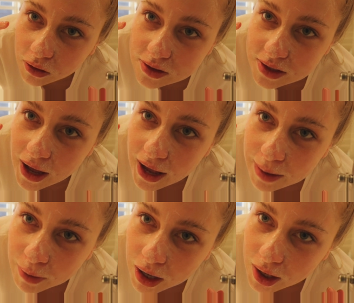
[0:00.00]
at those
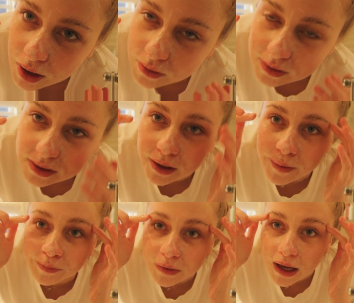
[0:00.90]
eyebrows.
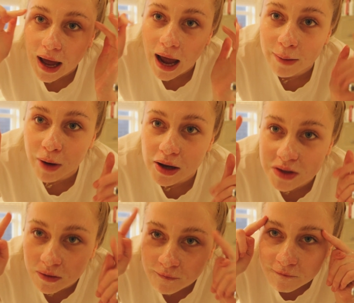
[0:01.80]
Eyebrows on